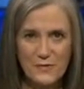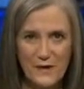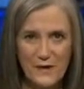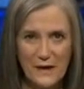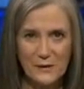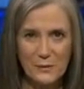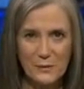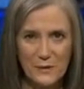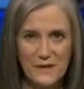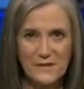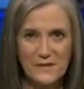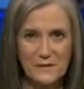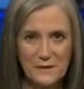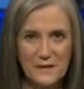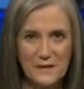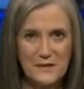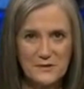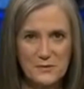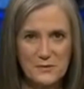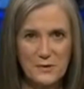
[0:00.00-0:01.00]
following the
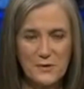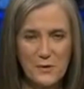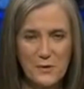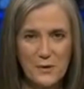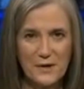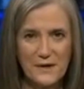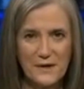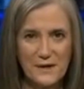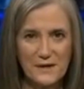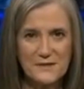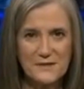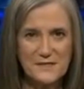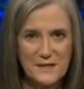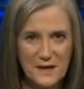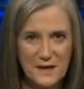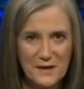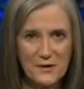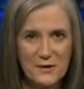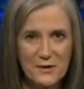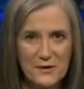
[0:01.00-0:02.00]
leaked recording.
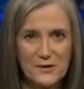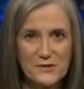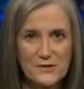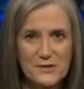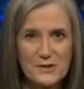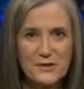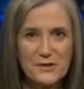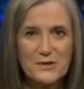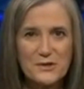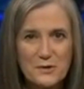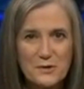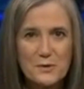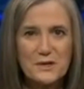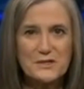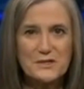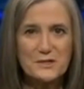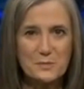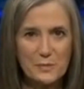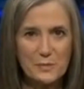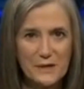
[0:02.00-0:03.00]
Hersh, could you
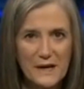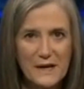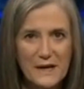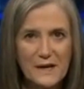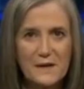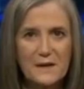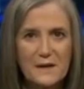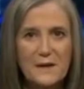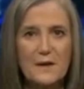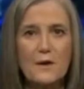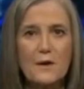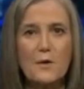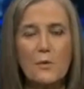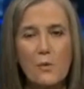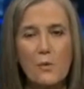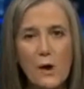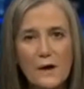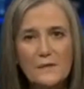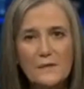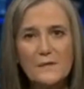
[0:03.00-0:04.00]
explain
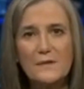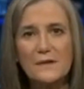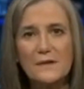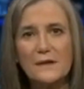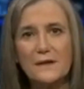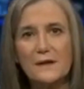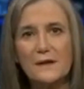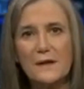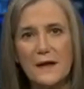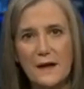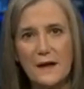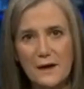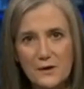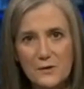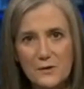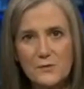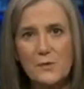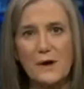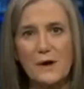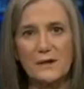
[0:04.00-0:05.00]
what the
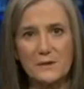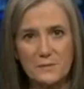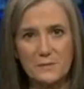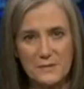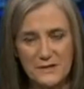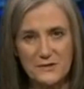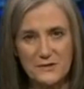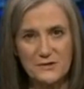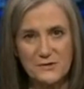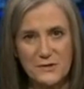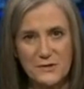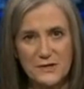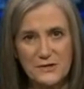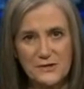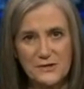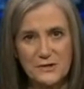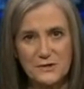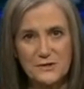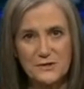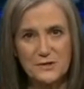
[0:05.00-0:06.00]
Erdoğan
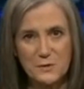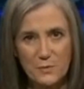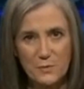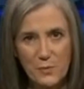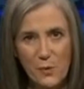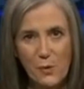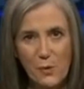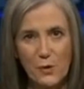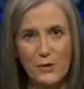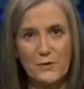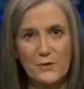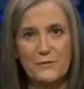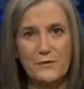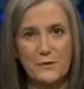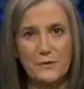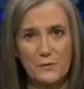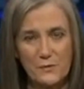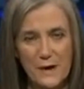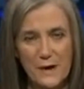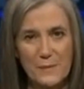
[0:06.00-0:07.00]
administration's support for
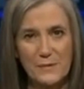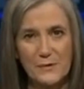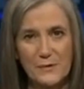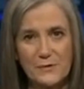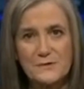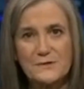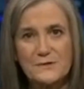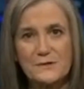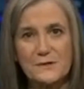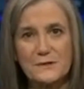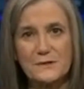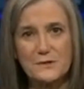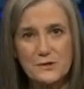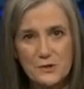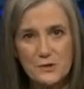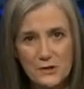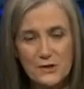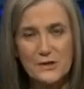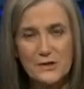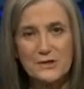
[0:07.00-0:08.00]
the rebels, the
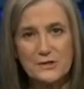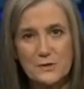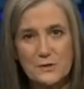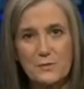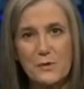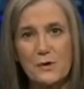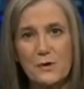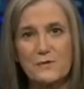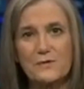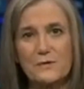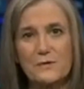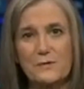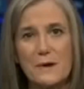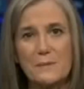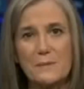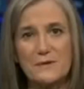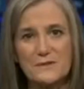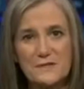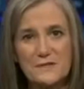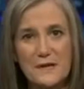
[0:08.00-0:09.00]
Turkish support for the
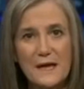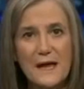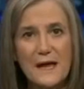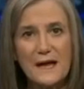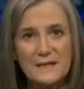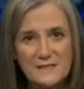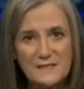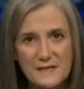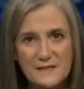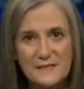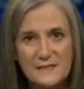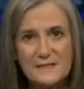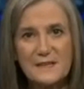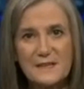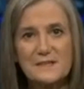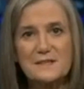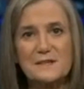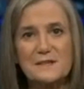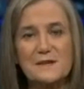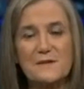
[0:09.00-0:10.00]
rebels, has
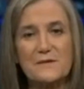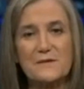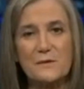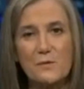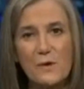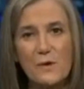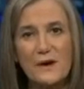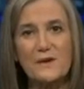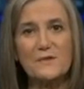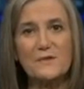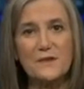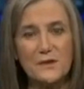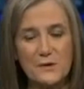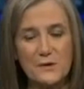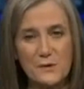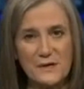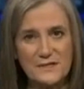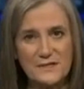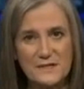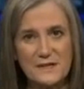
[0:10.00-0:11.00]
consisted of, and where the
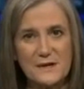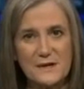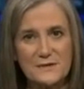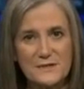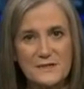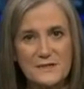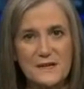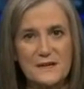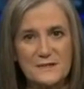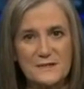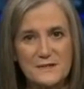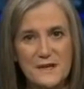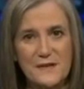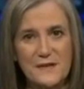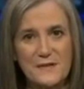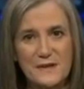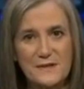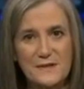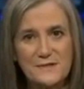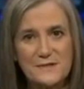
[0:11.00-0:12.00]
U.S. now stands
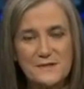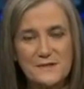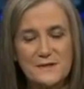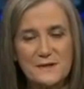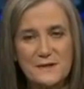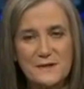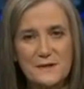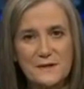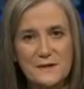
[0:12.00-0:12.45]
on this?